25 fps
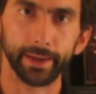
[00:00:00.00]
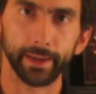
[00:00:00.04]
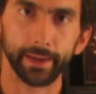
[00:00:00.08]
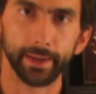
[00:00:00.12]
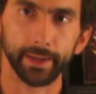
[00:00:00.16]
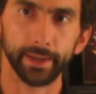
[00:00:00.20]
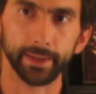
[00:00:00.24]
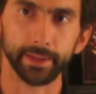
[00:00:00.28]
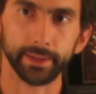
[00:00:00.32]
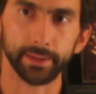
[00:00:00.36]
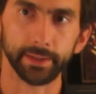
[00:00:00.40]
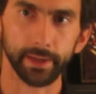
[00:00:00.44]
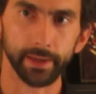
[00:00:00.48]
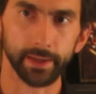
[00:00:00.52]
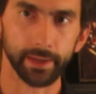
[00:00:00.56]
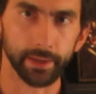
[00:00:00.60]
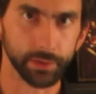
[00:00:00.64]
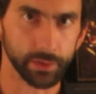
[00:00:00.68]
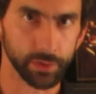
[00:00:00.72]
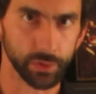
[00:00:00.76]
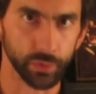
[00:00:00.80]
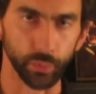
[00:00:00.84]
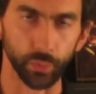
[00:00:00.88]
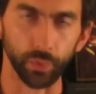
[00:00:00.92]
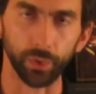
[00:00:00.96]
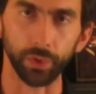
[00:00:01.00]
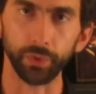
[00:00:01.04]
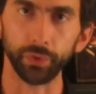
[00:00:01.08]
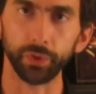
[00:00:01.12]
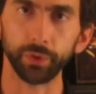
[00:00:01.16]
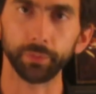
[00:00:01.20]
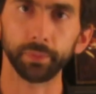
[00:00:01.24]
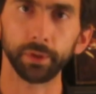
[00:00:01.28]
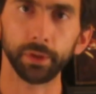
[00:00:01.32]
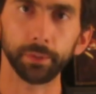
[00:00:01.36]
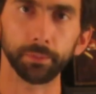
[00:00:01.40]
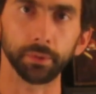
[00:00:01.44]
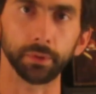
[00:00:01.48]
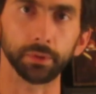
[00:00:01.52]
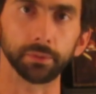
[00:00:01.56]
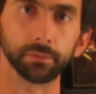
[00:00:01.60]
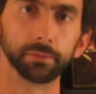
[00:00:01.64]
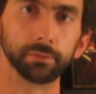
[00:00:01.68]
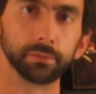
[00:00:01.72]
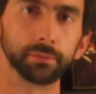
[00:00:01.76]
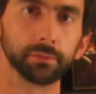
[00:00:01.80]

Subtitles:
and saying it's the will of the people.